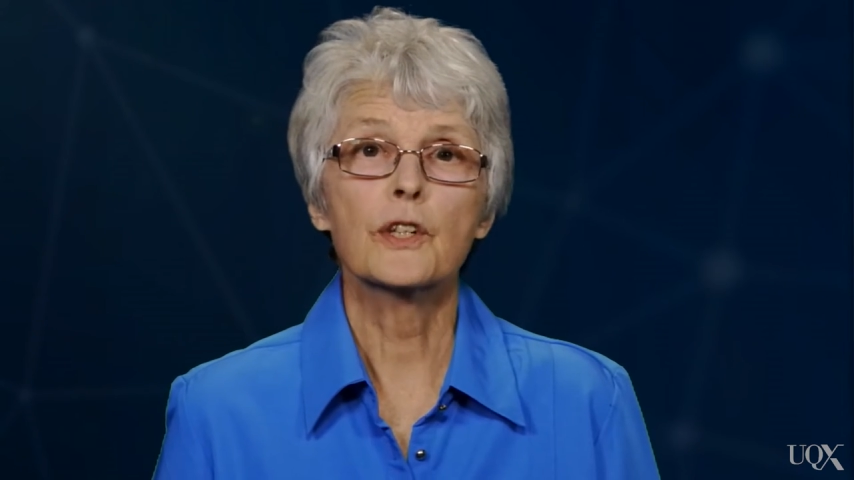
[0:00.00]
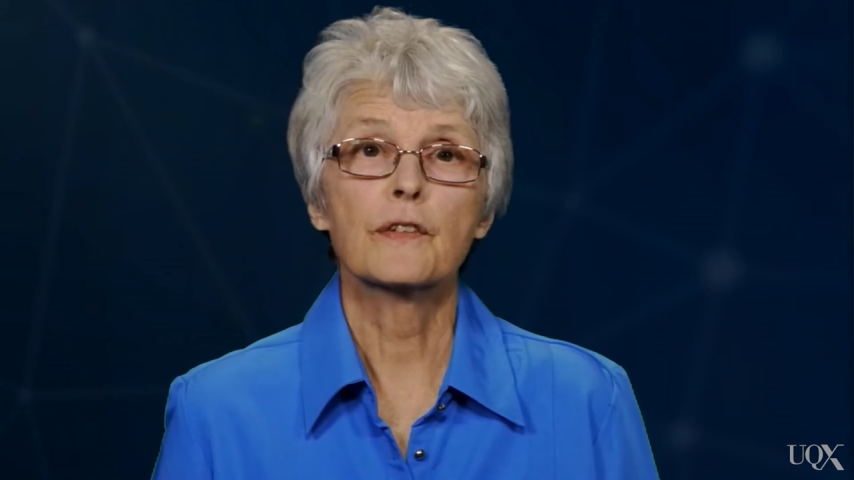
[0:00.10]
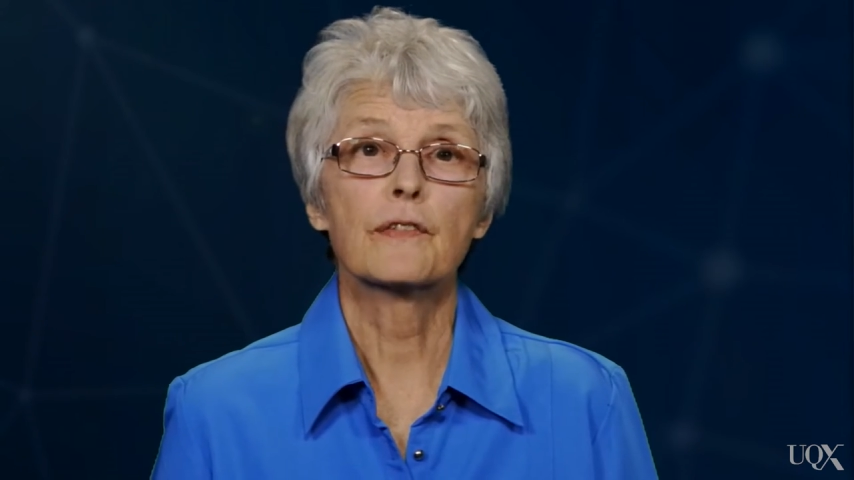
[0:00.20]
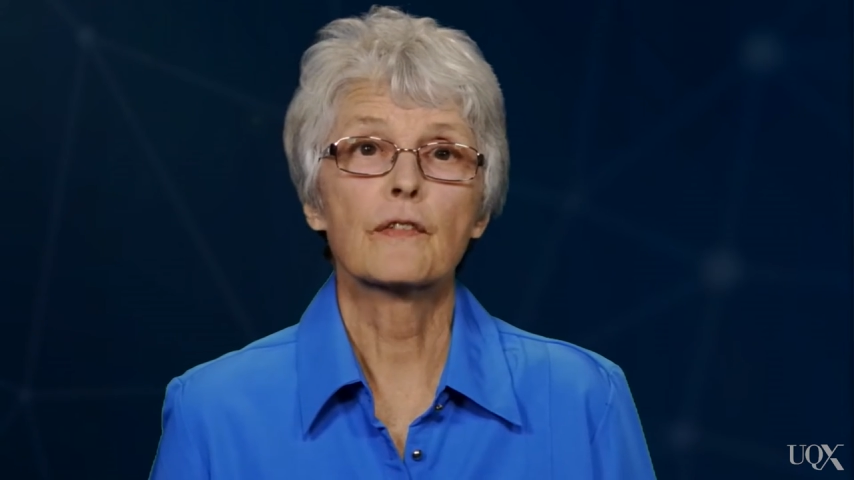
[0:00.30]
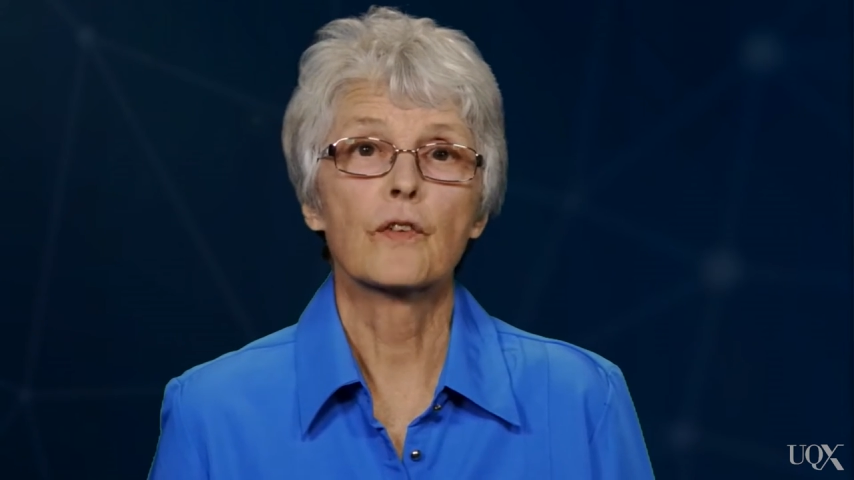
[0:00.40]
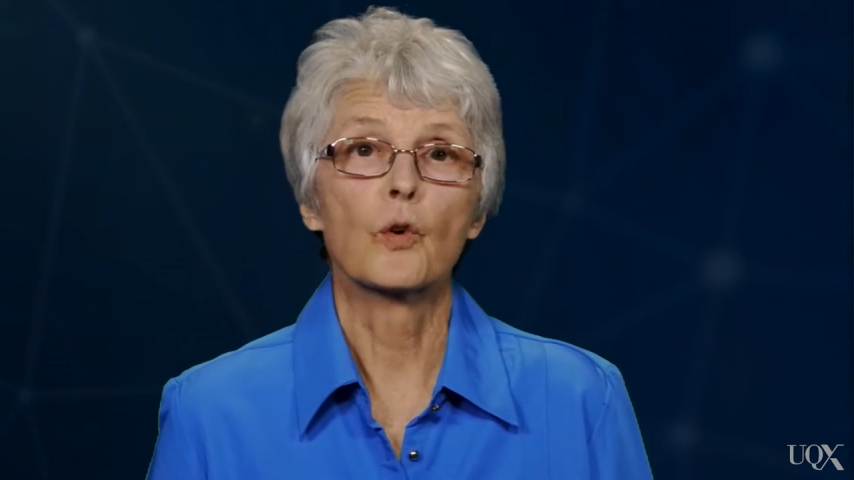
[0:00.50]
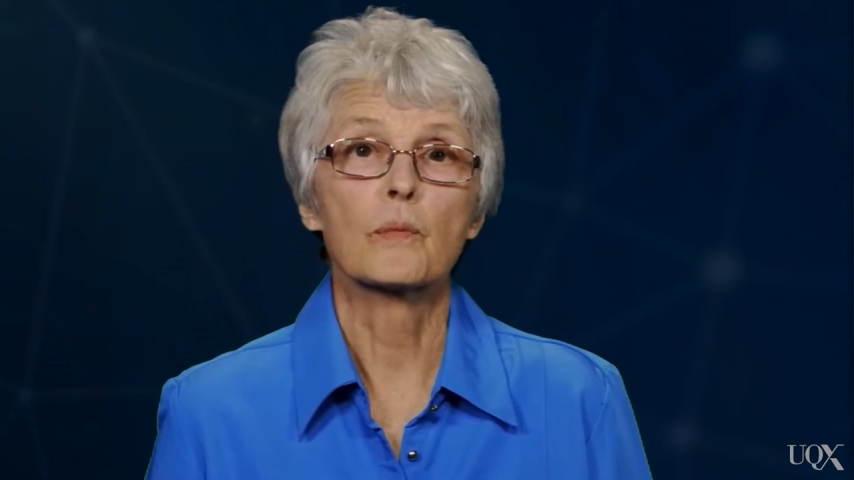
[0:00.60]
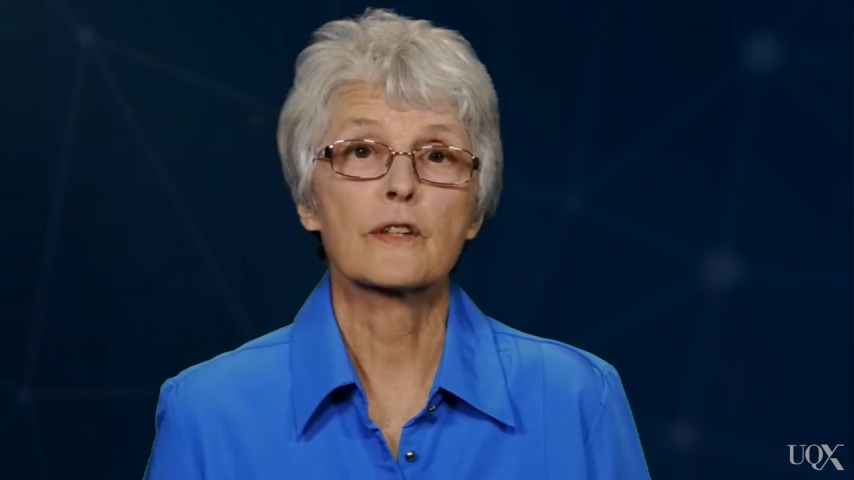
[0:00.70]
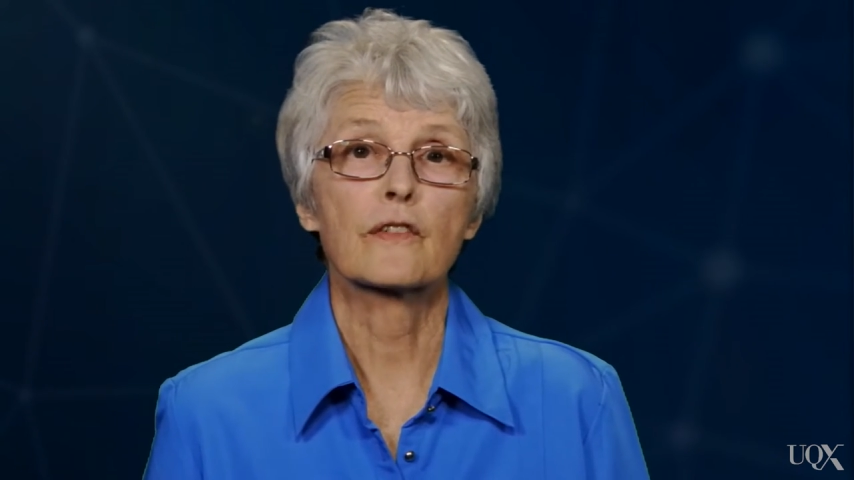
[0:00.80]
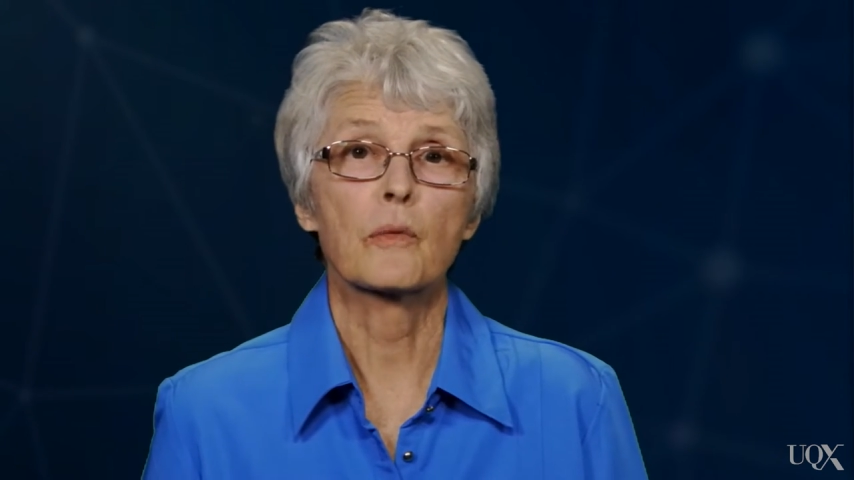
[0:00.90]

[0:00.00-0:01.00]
the different forms of